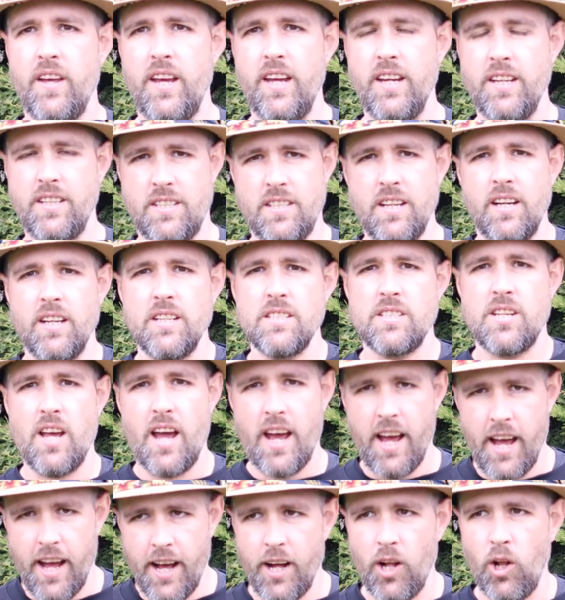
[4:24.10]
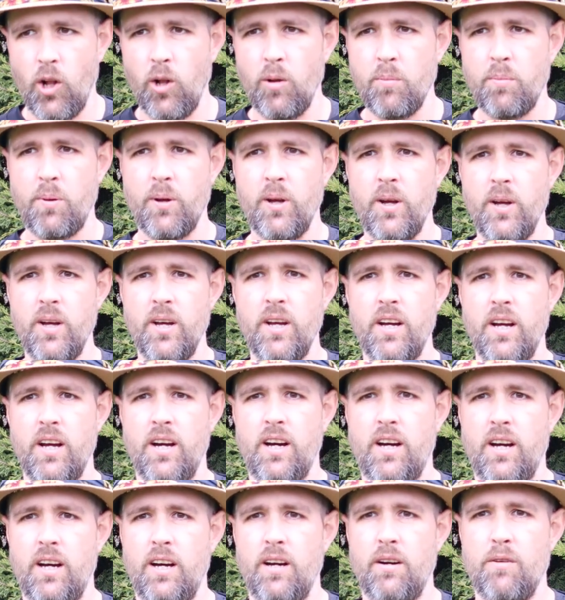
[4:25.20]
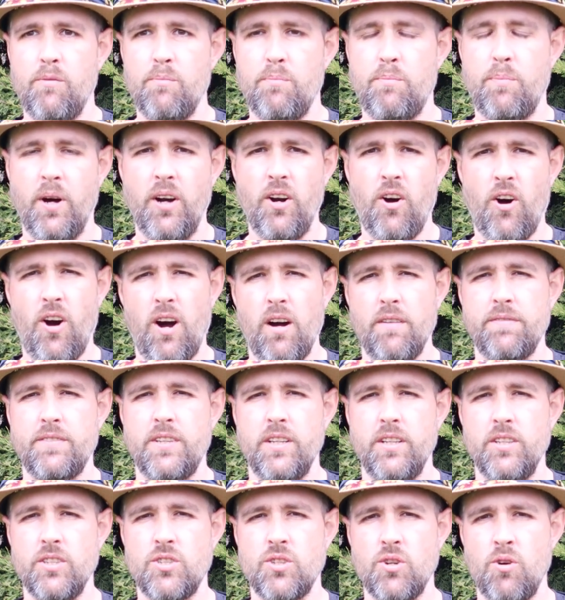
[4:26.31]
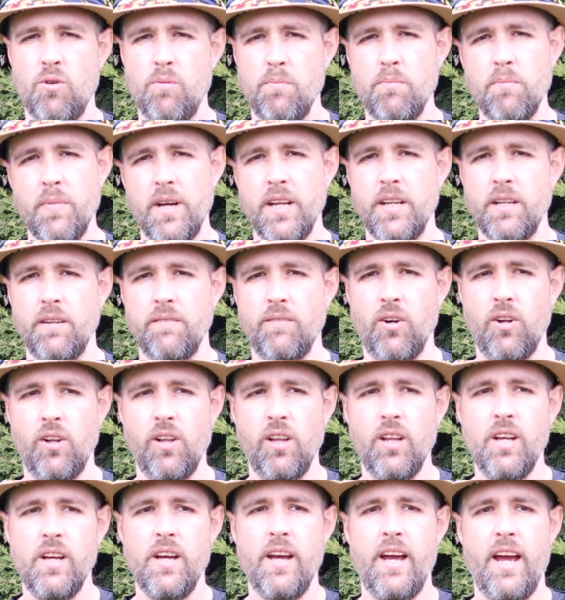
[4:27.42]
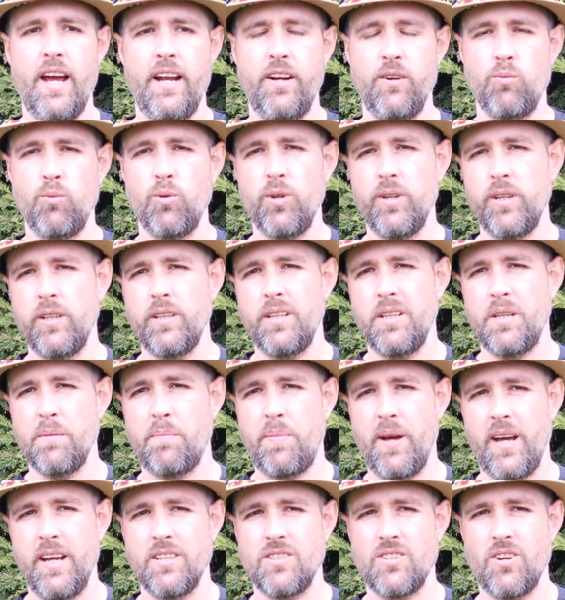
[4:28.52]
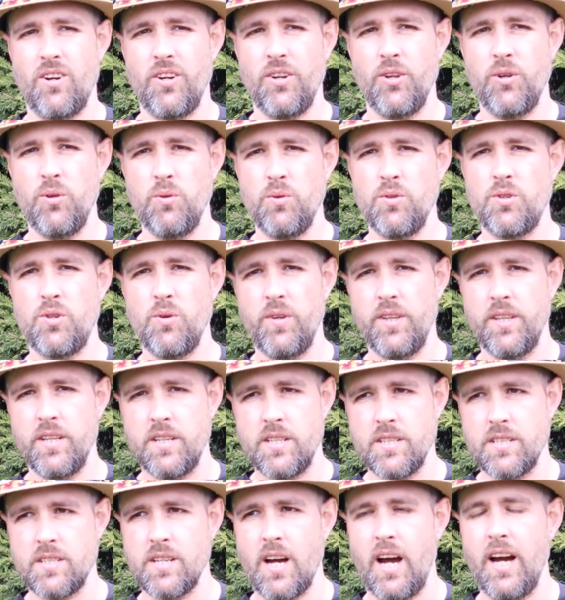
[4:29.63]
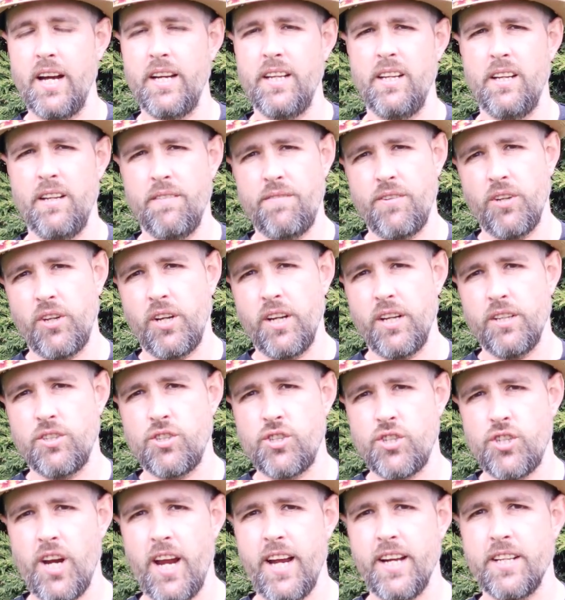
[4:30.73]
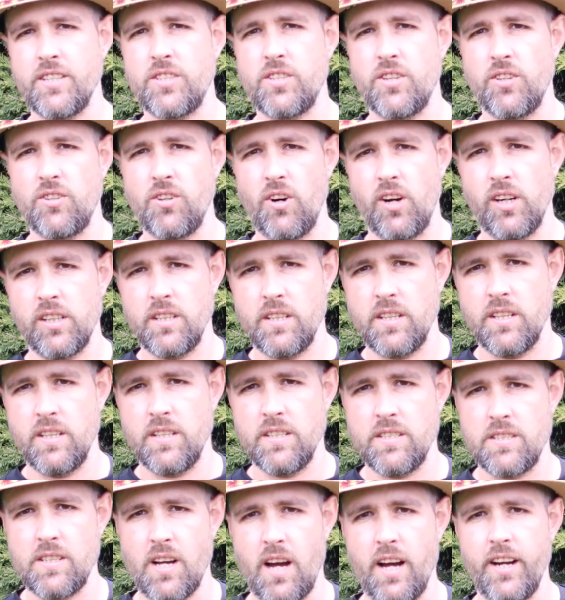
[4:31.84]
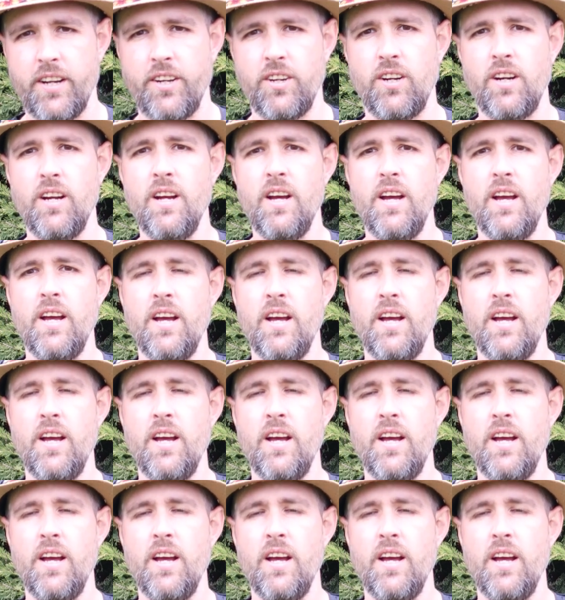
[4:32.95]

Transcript: it does help, but often so minimal, and it really depends on who's doing the design. And if you get a chance to talk to the designer